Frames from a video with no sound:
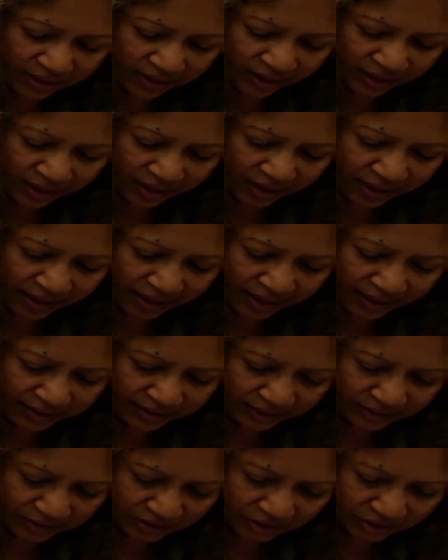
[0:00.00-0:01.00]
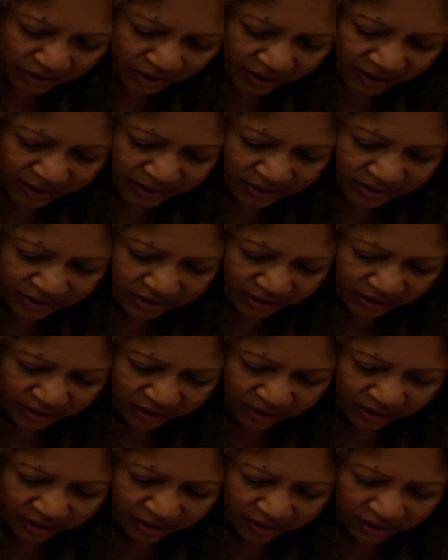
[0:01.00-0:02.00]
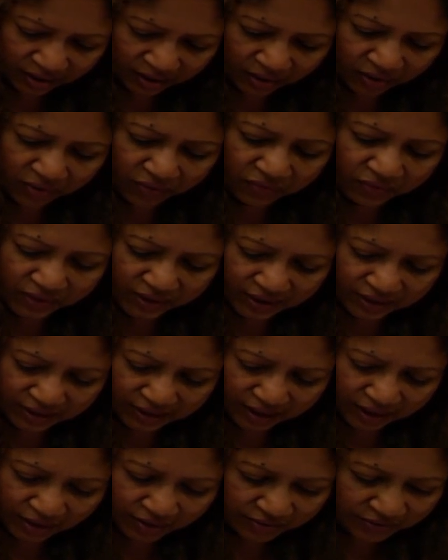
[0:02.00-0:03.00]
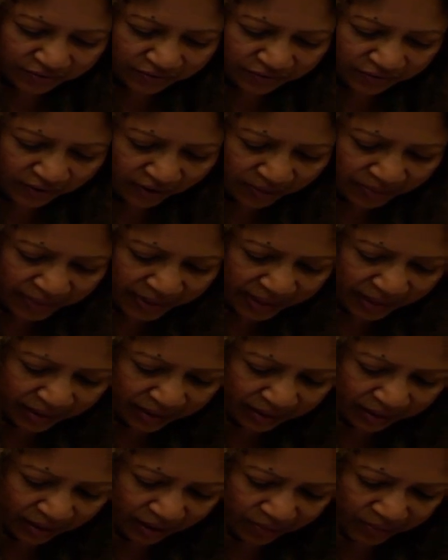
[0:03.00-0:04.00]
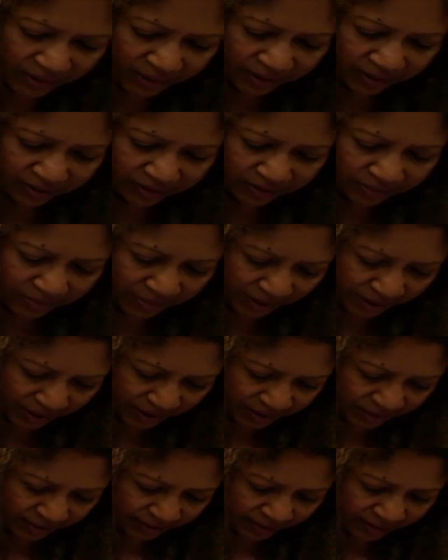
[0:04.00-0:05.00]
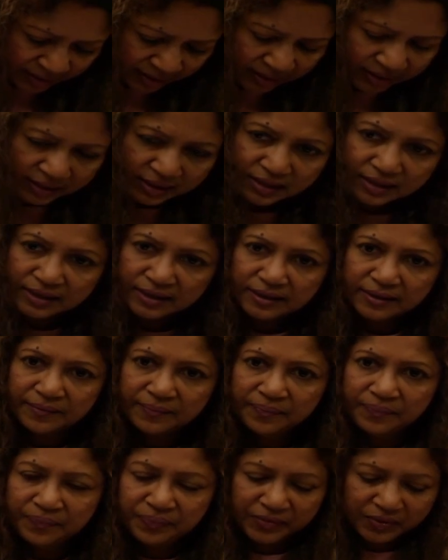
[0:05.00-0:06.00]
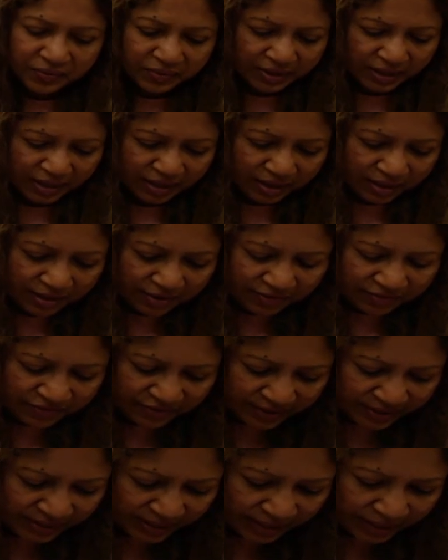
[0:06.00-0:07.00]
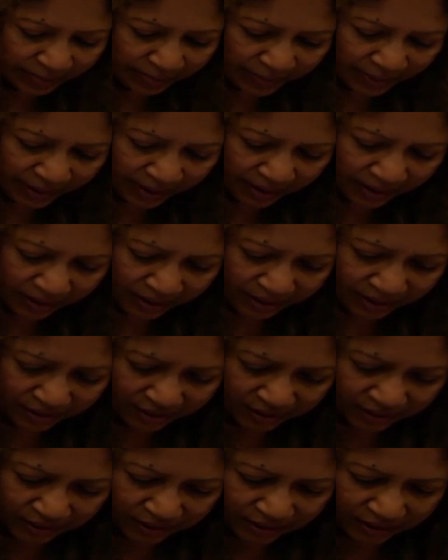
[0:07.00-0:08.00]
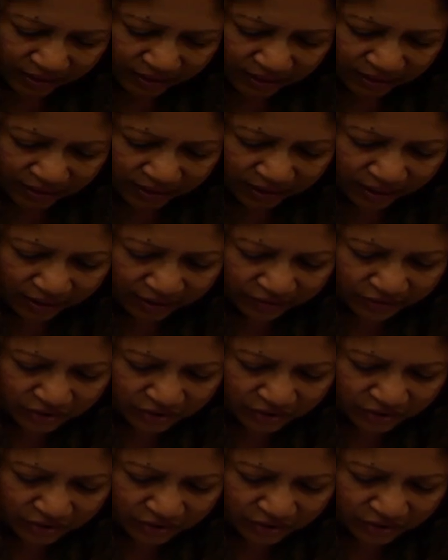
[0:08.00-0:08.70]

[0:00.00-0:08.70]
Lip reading: are at solid state without forming a chemical bond. Clear? Okay. Fill that part. Then I will